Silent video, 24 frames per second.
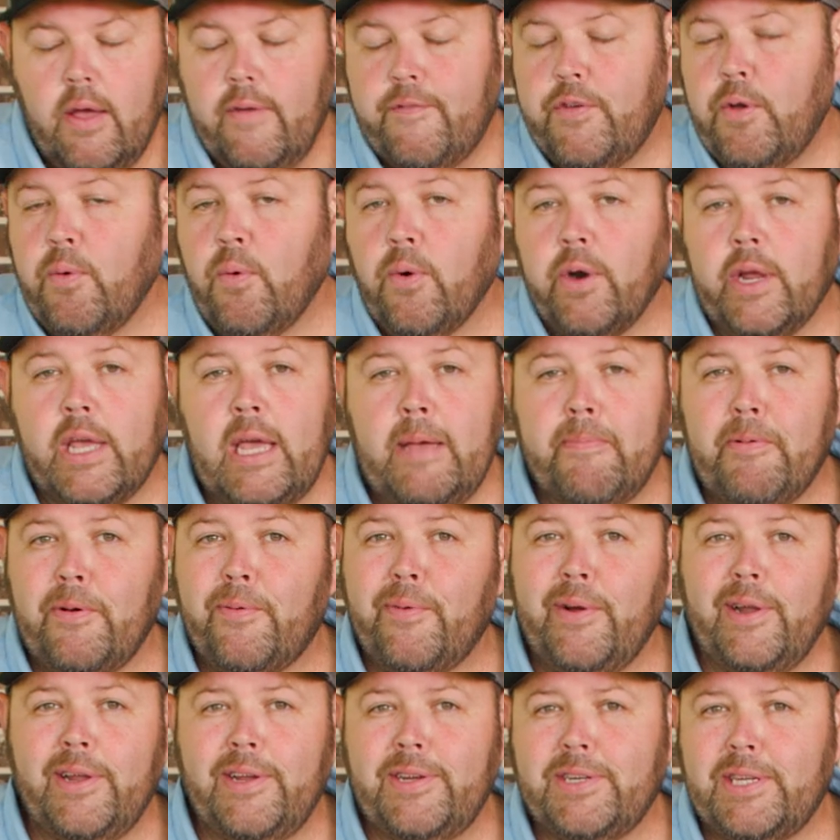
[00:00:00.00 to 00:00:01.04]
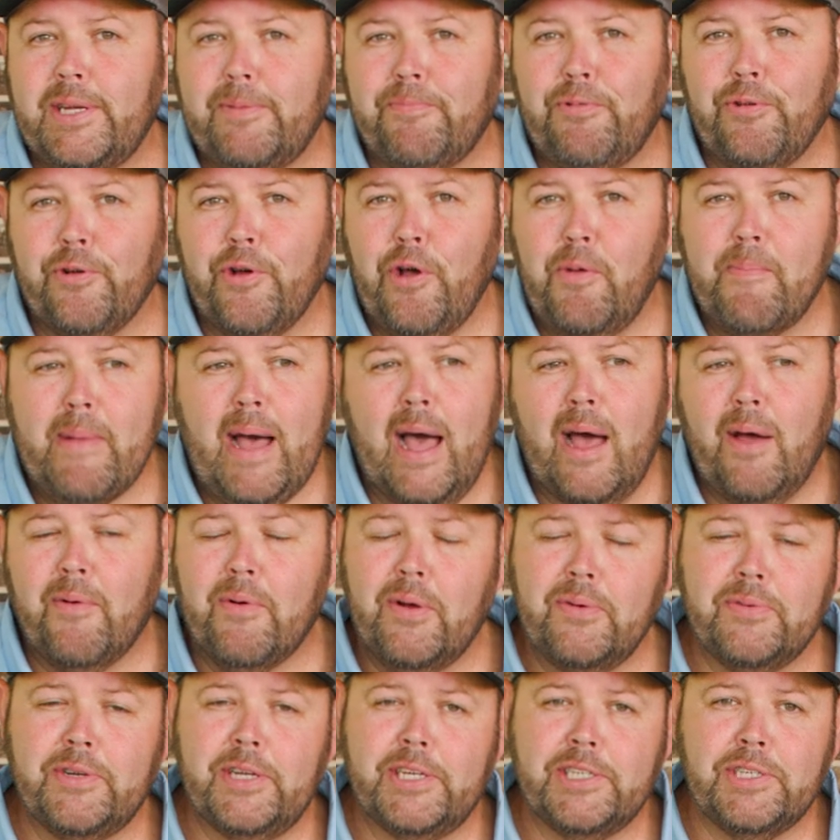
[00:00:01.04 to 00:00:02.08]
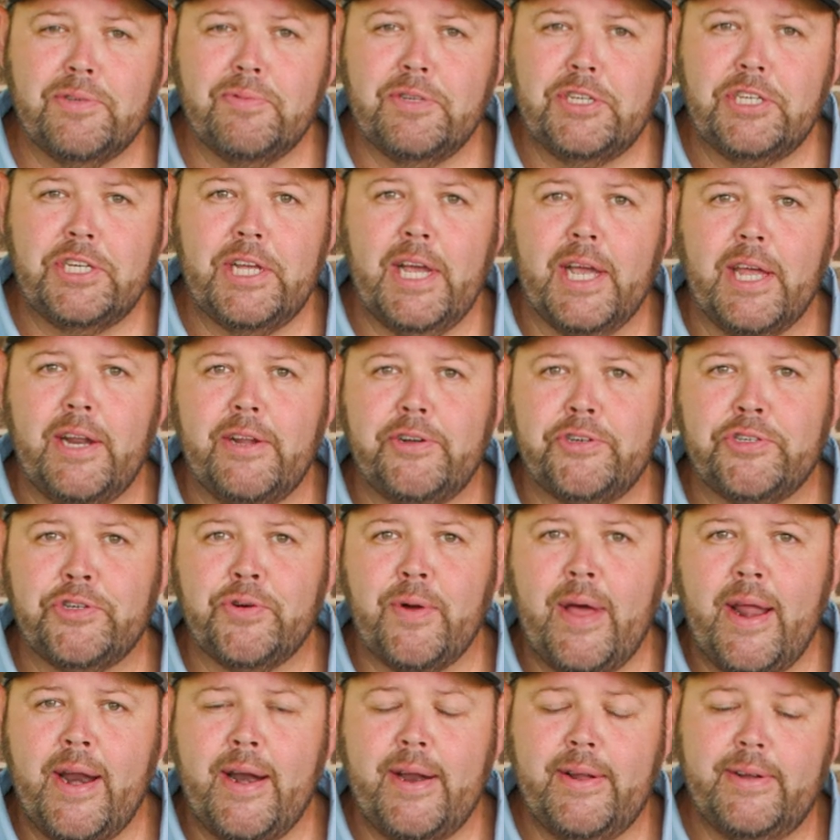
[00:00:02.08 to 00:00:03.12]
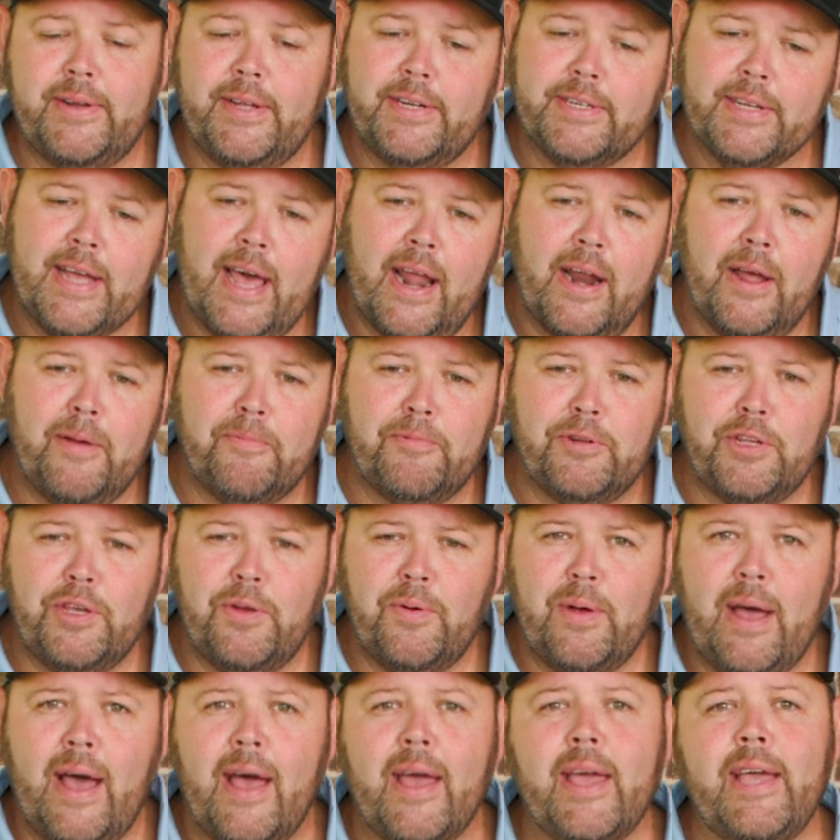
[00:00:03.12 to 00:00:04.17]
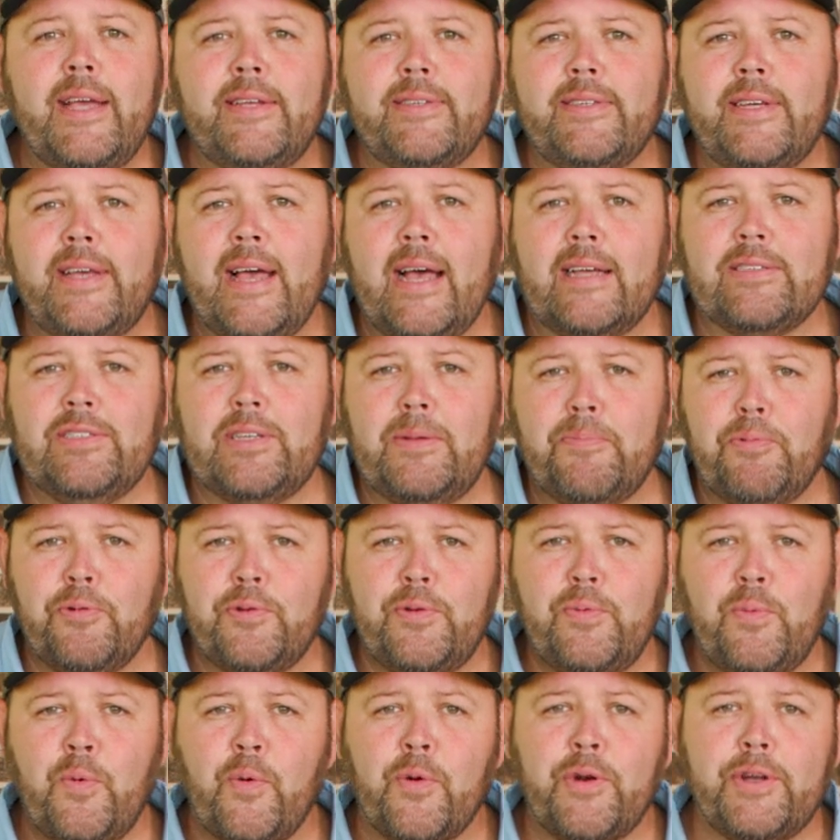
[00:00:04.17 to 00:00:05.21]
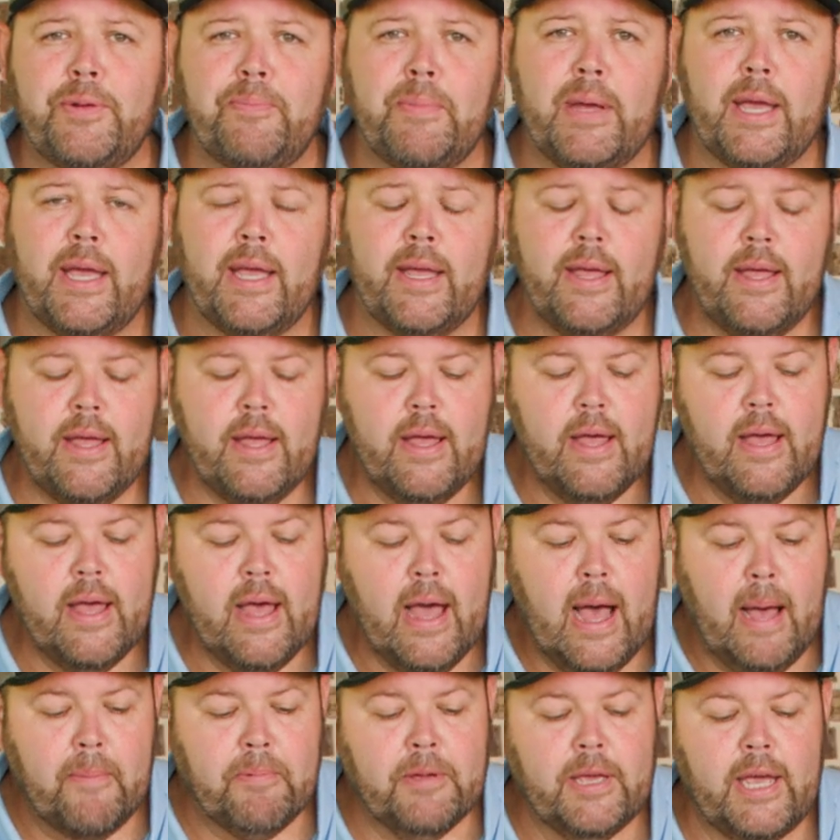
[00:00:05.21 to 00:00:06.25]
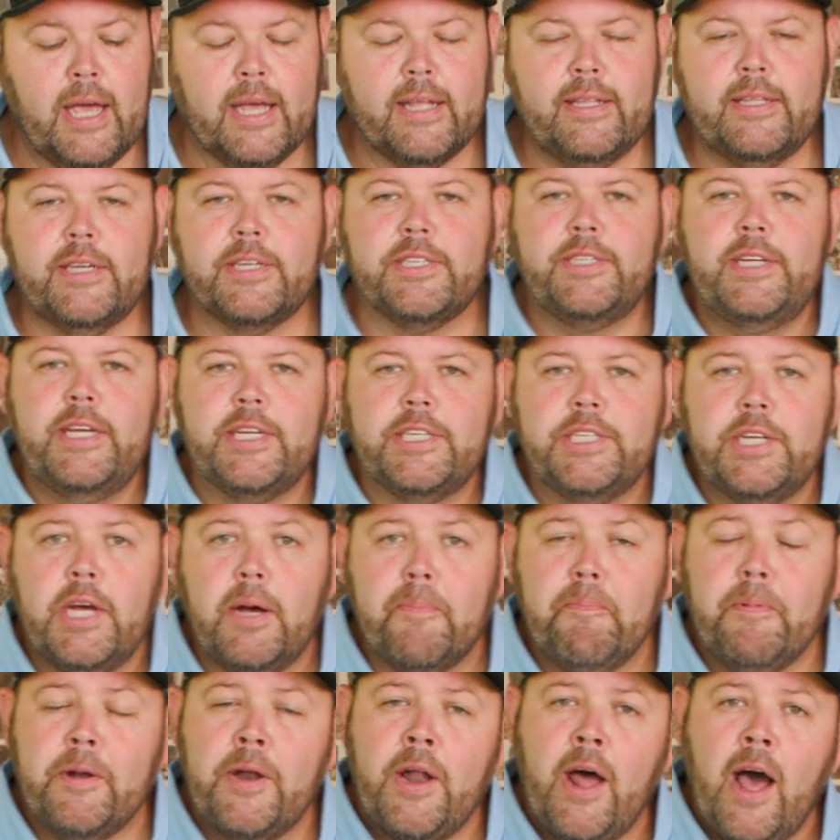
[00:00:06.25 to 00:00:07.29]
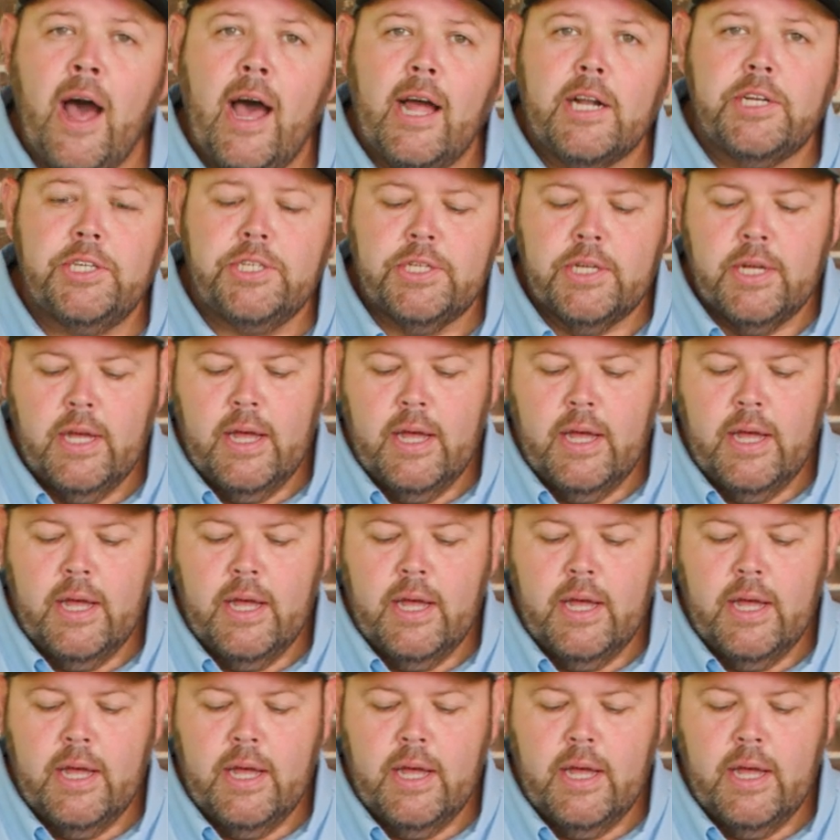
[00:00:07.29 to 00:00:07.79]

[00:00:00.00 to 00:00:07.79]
If you wanna keep it really simple, go buy a rotisserie chicken and shred it. It's kinda up to you how easy, how simple you want it to be. I'm kicking this dish up a notch.